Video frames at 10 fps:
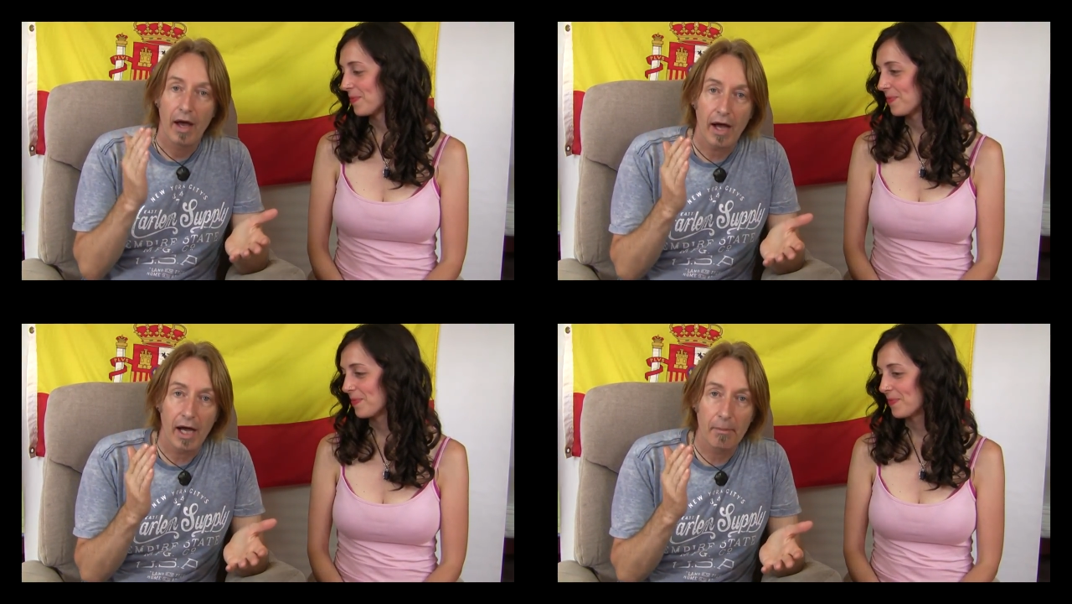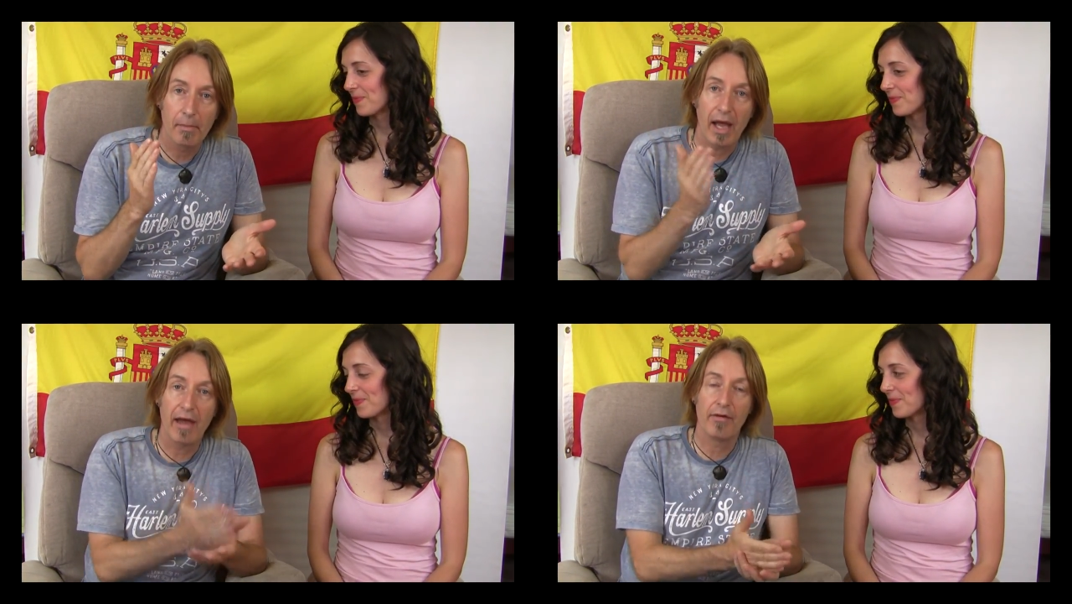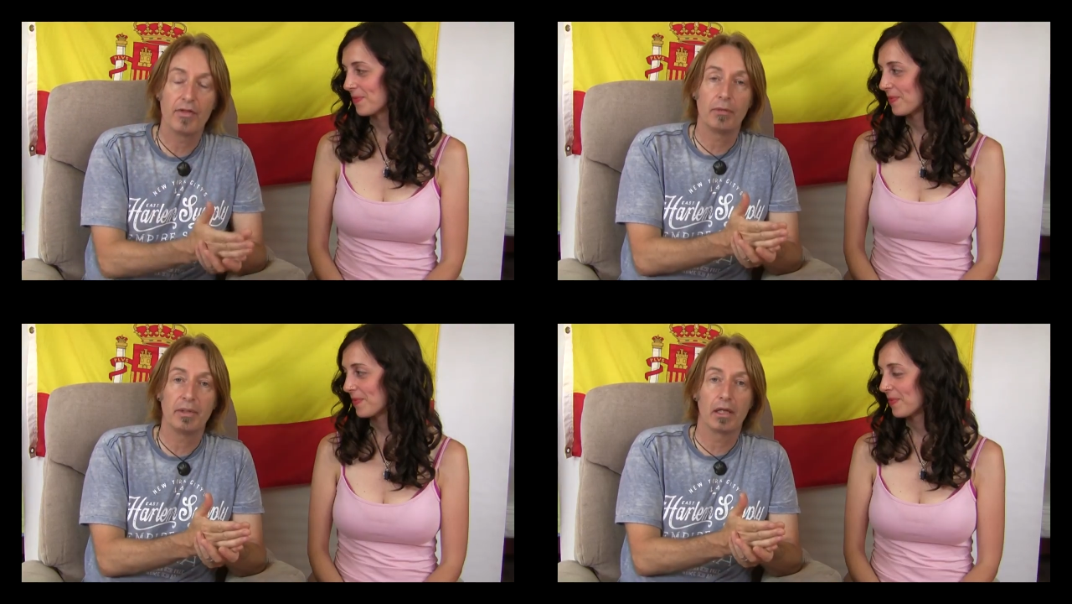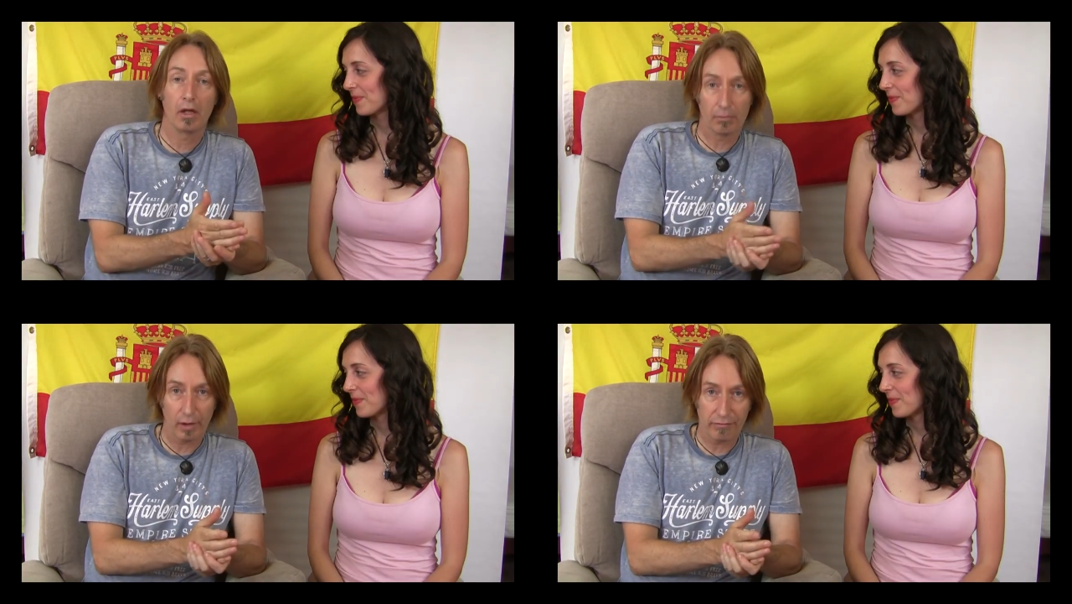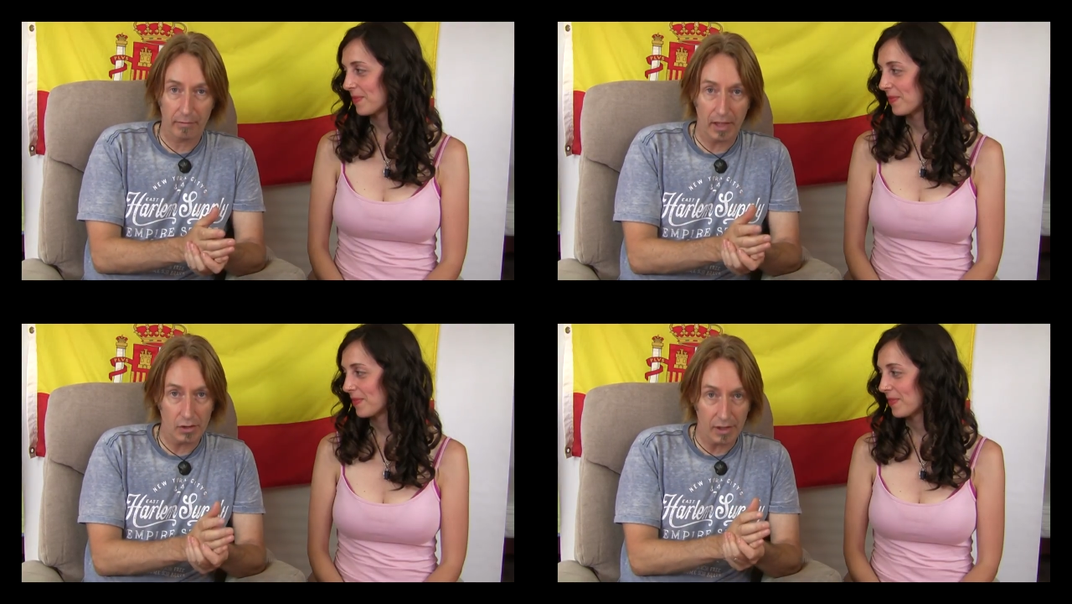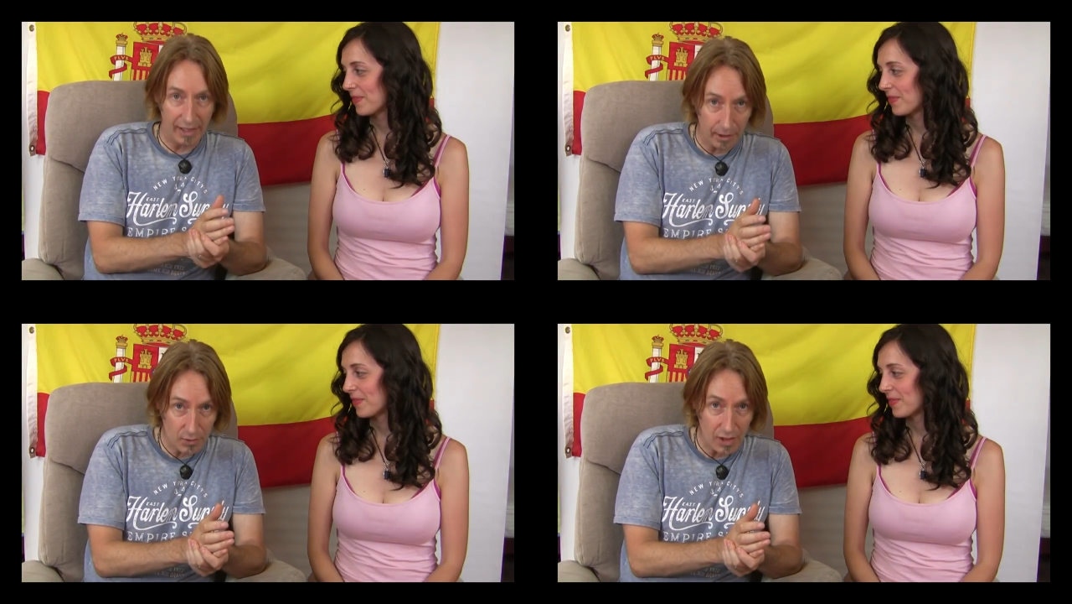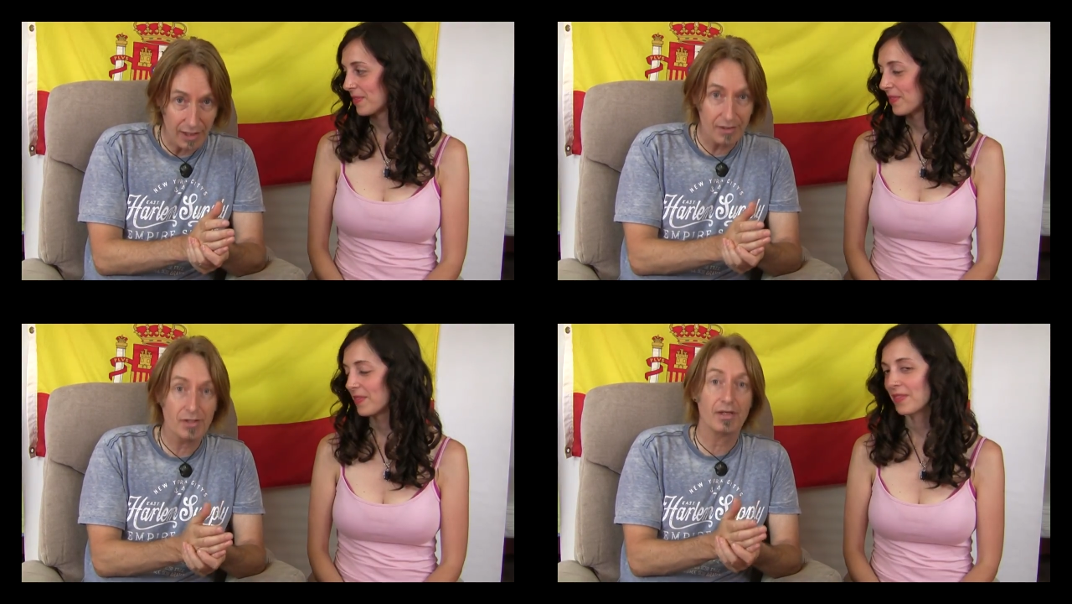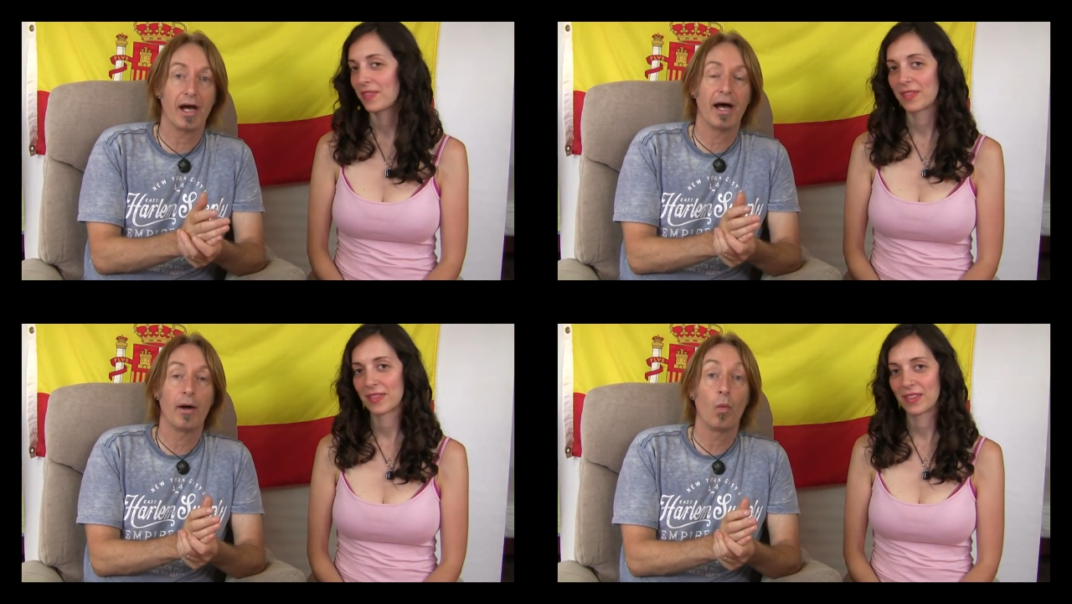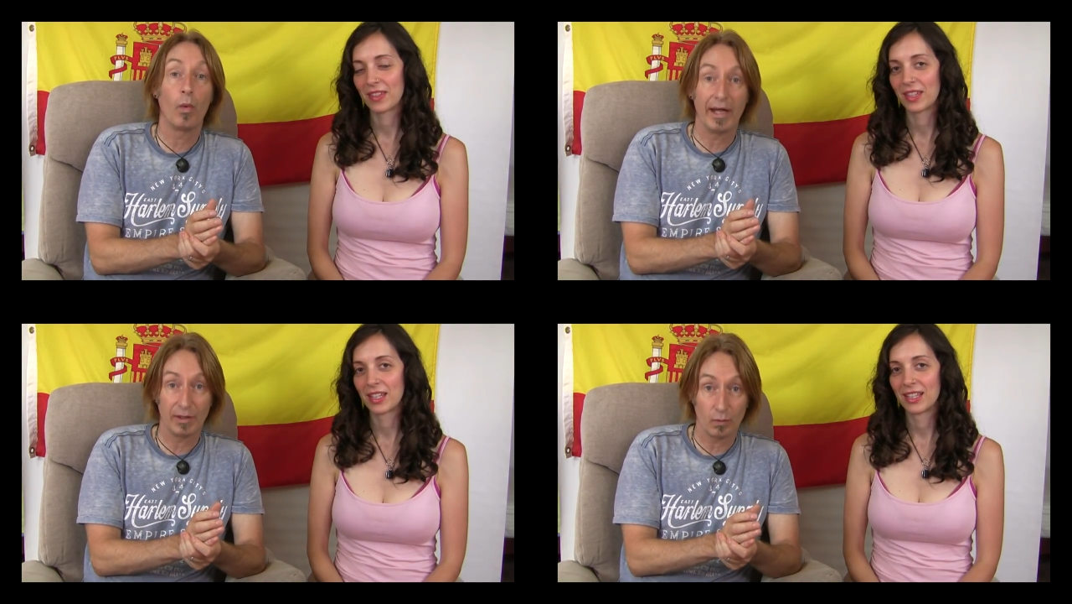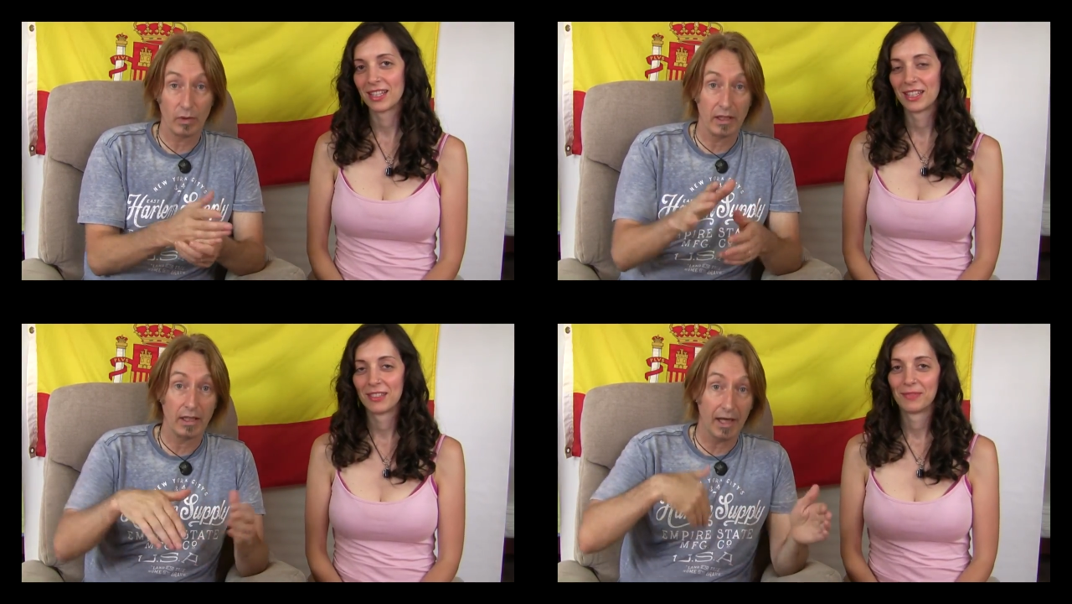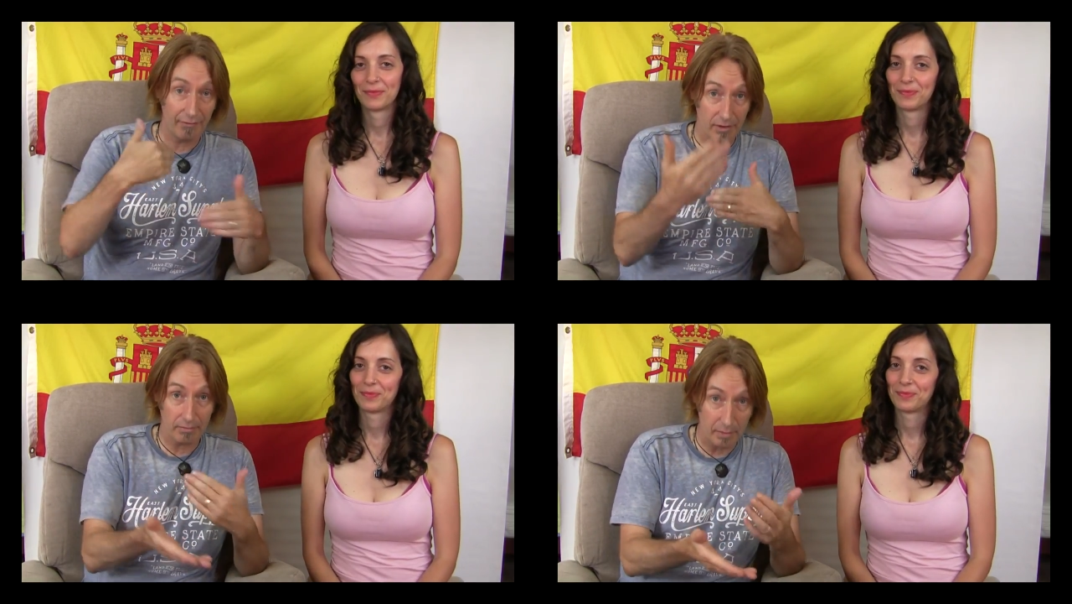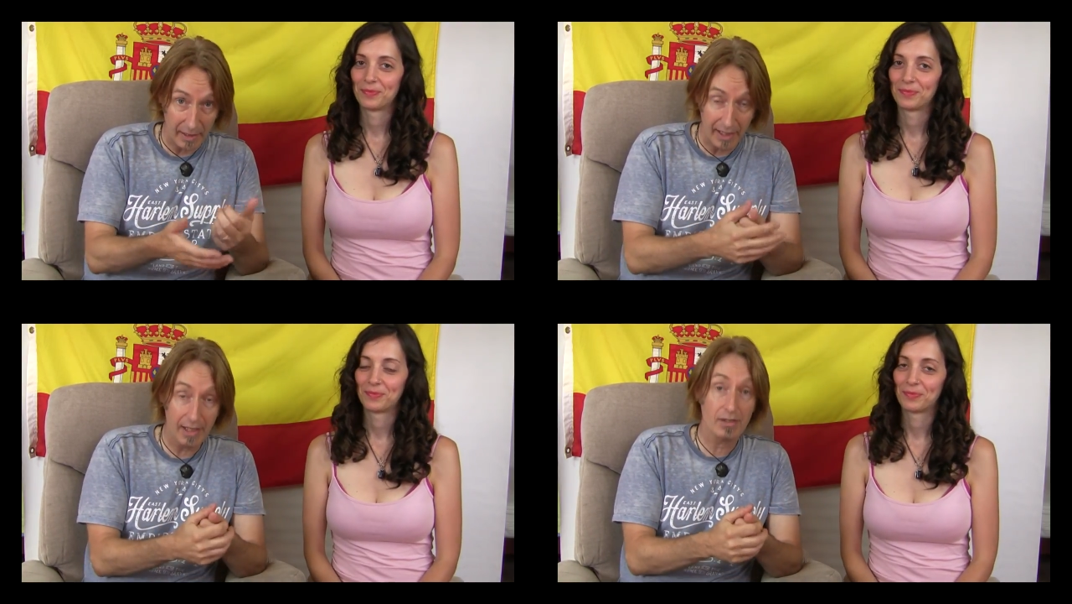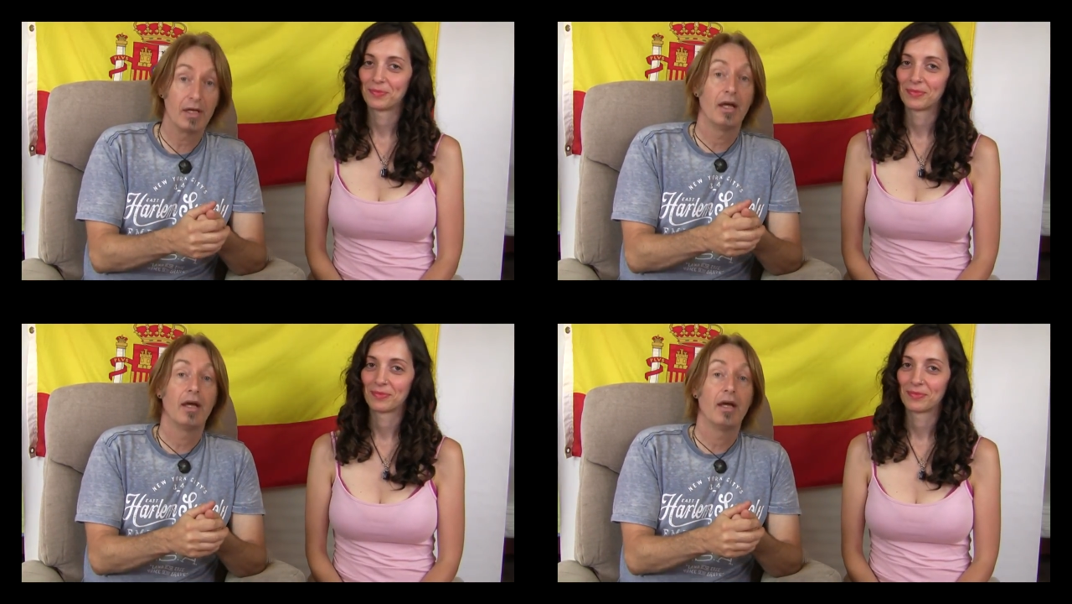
Speaker 1: There'll be a lot more information in the help sheets when we have them prepared,